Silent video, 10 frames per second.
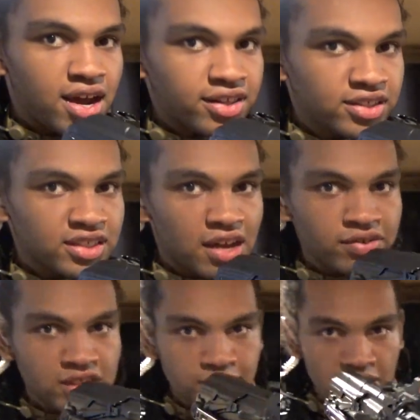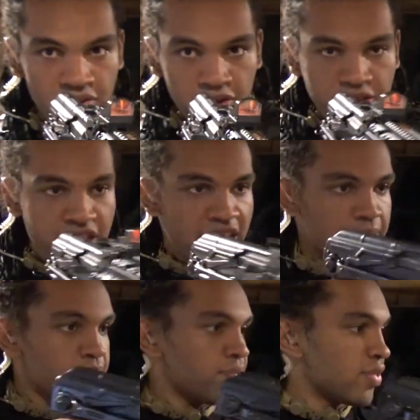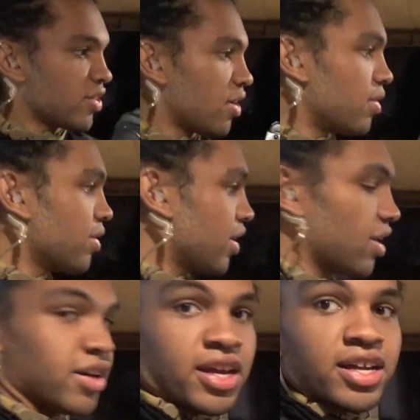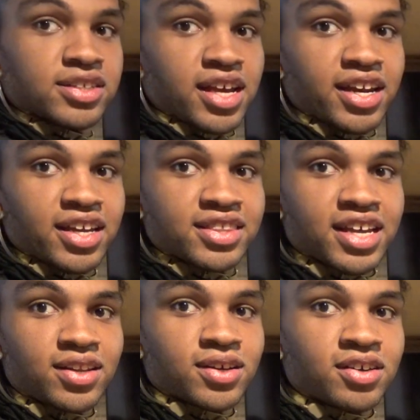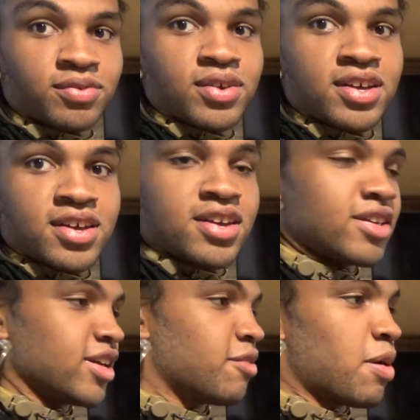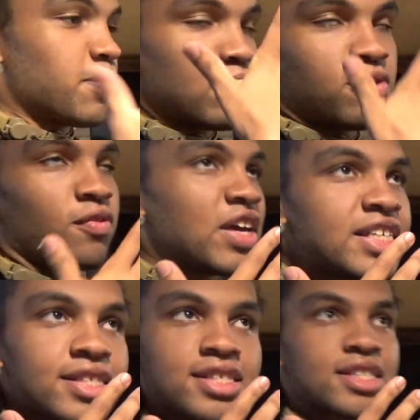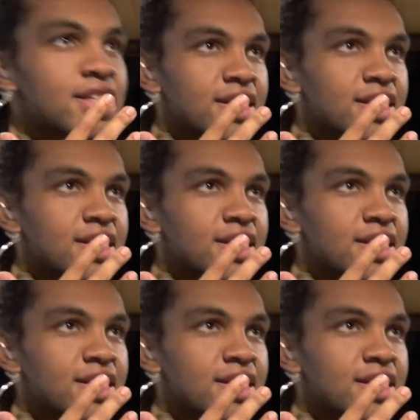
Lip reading: This is obviously my reverse cam, so you know you guys kind of get that look of, you know, my beautiful face.